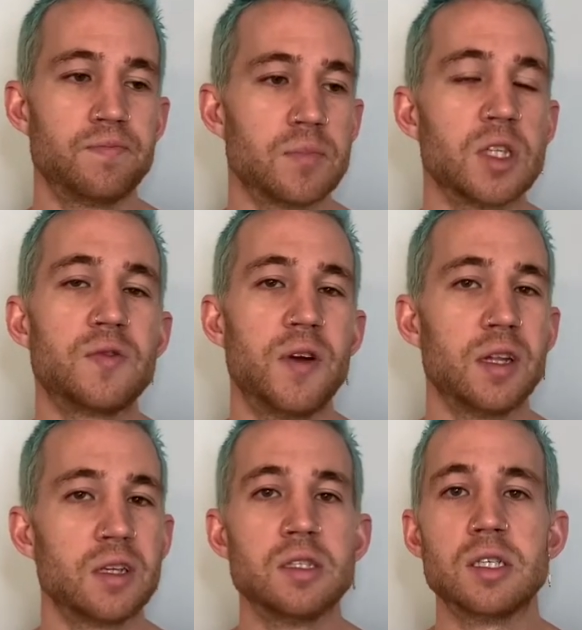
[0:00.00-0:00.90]
It's
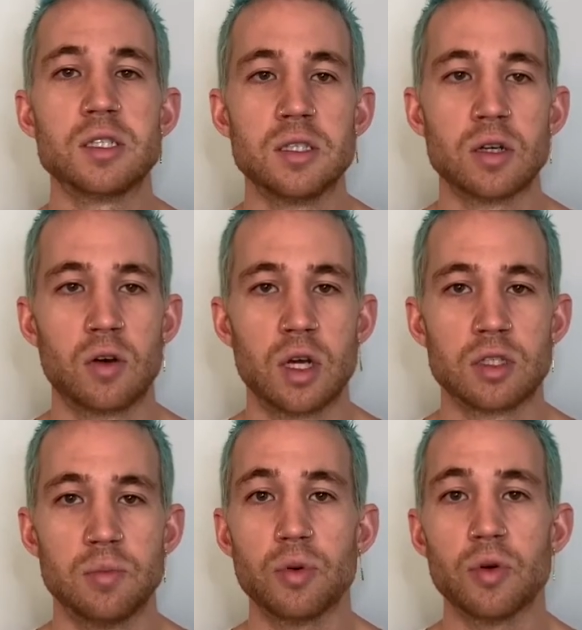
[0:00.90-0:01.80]
fairly consistent across
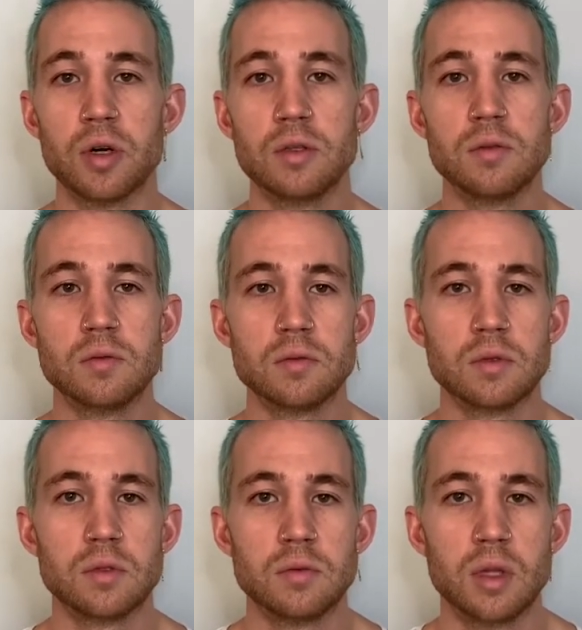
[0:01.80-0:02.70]
the board,
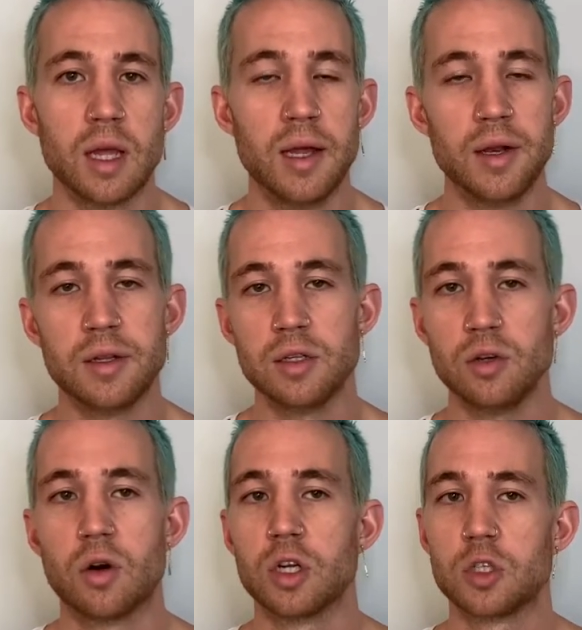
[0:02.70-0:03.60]
and
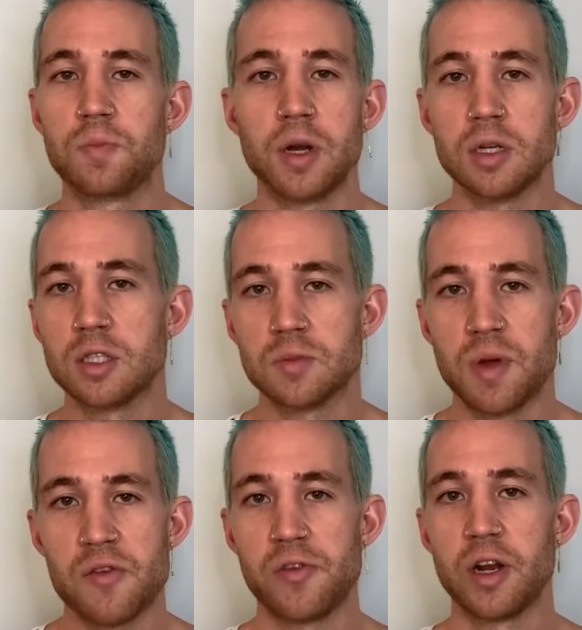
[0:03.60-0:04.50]
your experiences
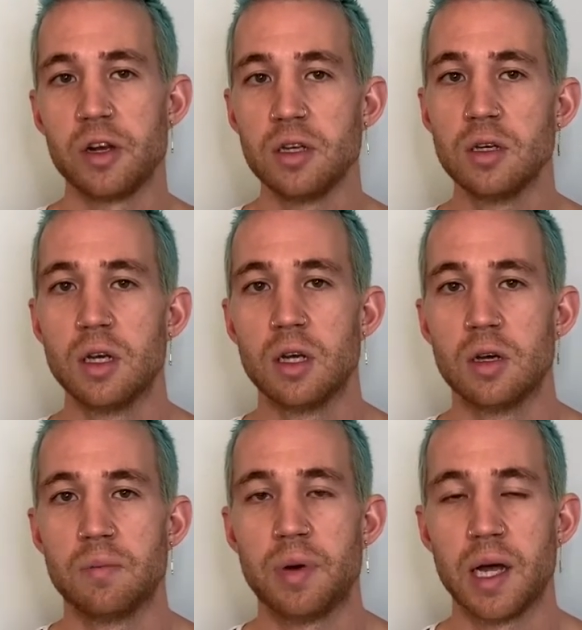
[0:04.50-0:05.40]
may vary,
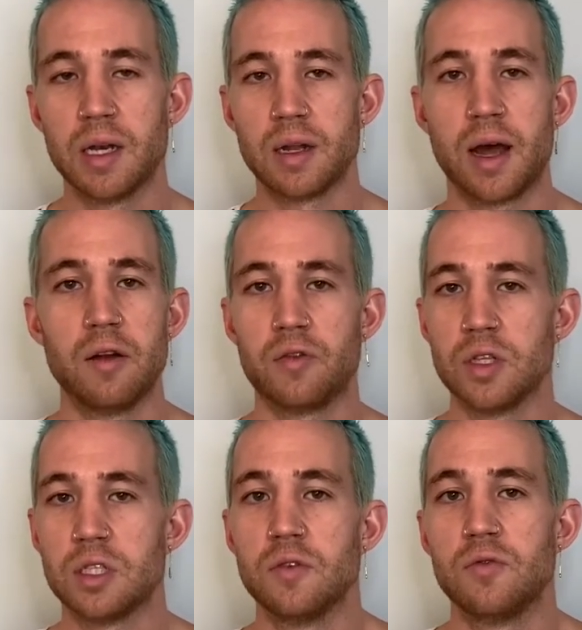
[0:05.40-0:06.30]
but I've
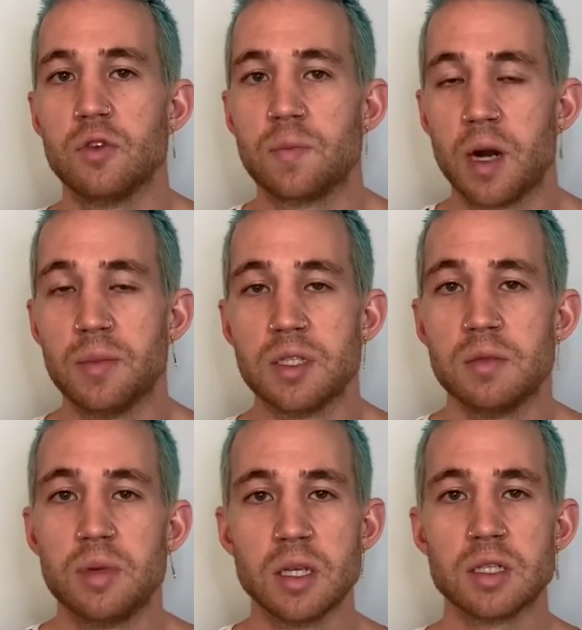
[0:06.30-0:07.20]
rented a few apartments
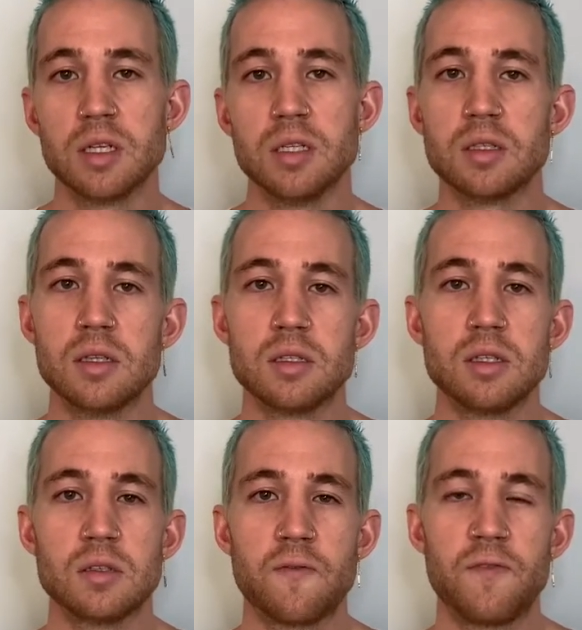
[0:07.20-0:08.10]
in big cities, and this
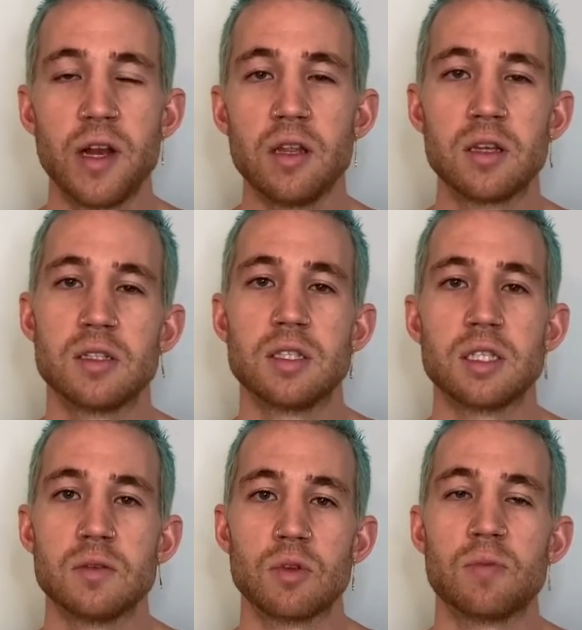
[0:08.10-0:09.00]
is fairly
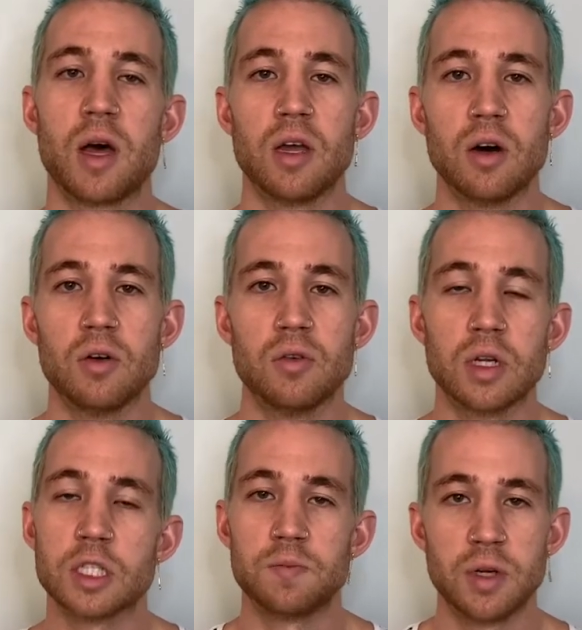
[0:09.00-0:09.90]
consistent with my own
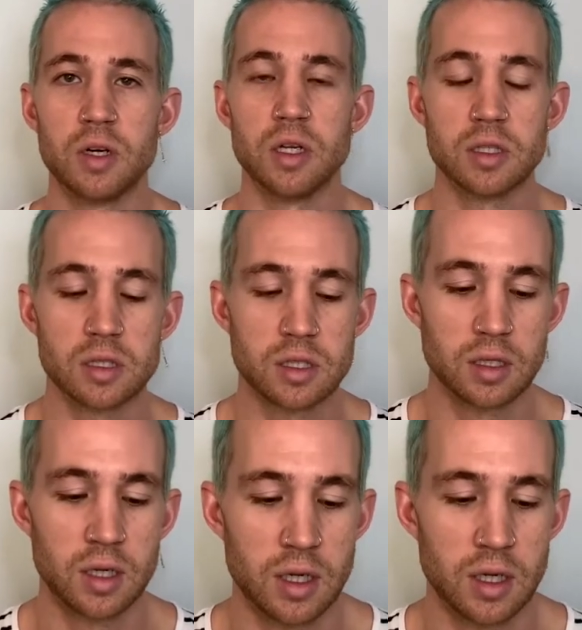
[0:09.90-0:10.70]
experience.